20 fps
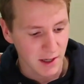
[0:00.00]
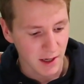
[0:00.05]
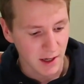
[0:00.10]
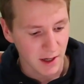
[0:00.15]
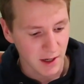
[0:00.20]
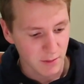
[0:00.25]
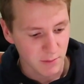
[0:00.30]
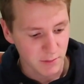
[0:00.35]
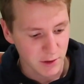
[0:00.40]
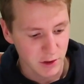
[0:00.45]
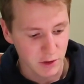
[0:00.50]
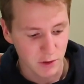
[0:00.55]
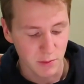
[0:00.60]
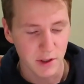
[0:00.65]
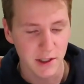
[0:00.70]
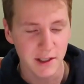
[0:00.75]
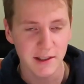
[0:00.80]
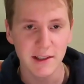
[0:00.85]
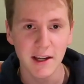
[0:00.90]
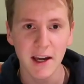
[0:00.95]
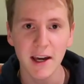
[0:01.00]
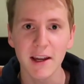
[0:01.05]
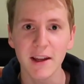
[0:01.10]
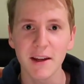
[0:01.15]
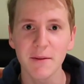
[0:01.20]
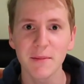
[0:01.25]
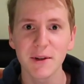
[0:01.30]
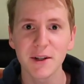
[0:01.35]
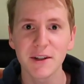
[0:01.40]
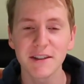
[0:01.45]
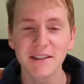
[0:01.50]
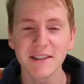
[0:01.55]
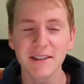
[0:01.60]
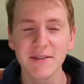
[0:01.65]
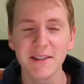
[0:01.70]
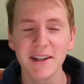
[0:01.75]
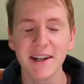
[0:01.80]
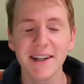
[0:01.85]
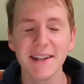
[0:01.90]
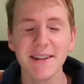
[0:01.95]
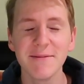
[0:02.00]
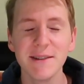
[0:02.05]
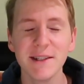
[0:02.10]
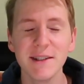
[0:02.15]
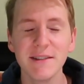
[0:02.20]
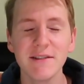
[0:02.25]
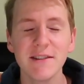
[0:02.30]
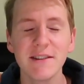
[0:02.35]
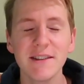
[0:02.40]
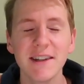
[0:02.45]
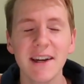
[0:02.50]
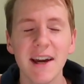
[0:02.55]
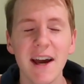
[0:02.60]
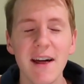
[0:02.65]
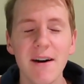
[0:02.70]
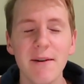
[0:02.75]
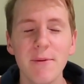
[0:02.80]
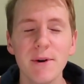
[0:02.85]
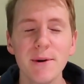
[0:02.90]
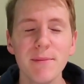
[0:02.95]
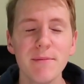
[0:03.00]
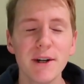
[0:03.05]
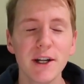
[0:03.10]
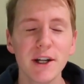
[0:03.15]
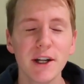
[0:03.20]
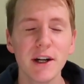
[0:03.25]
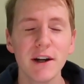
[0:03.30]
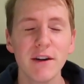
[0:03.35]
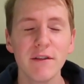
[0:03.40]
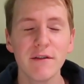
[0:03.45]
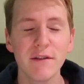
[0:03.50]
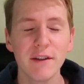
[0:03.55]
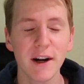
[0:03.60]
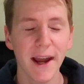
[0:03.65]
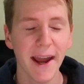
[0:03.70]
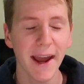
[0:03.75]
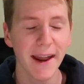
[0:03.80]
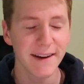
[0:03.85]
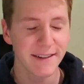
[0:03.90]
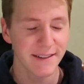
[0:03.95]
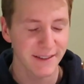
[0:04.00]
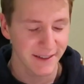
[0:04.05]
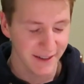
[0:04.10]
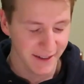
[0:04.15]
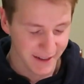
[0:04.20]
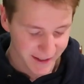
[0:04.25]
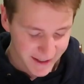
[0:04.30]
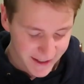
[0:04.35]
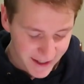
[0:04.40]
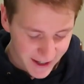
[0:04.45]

I'm super excited because I'm going to move together with my girlfriend.